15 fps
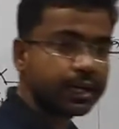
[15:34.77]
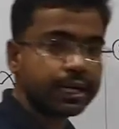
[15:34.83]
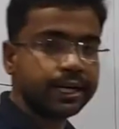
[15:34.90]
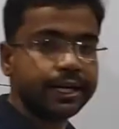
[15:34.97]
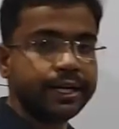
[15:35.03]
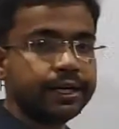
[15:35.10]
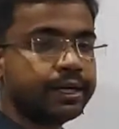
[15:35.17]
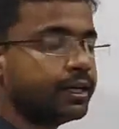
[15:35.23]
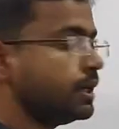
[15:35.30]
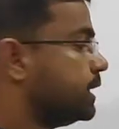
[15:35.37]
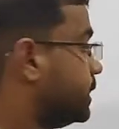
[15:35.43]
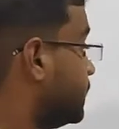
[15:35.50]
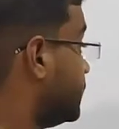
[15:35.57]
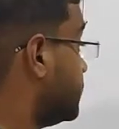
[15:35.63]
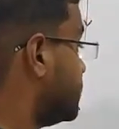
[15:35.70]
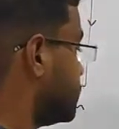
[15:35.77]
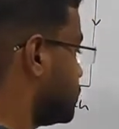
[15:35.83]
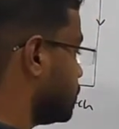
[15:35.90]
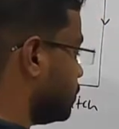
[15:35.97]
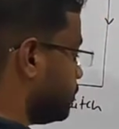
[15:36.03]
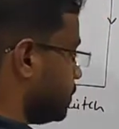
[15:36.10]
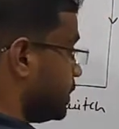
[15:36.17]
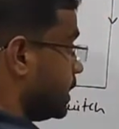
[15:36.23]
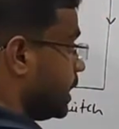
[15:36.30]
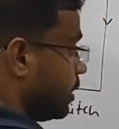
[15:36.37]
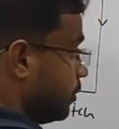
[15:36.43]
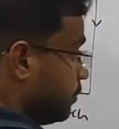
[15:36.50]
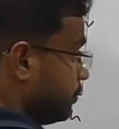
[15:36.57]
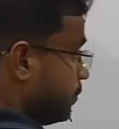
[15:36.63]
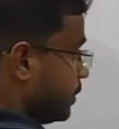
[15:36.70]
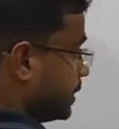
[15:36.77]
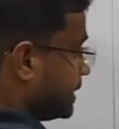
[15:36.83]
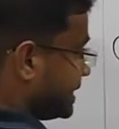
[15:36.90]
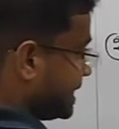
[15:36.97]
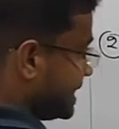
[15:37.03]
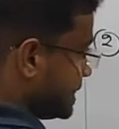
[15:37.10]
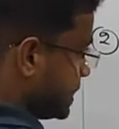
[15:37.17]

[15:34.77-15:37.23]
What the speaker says: Clear? So now for this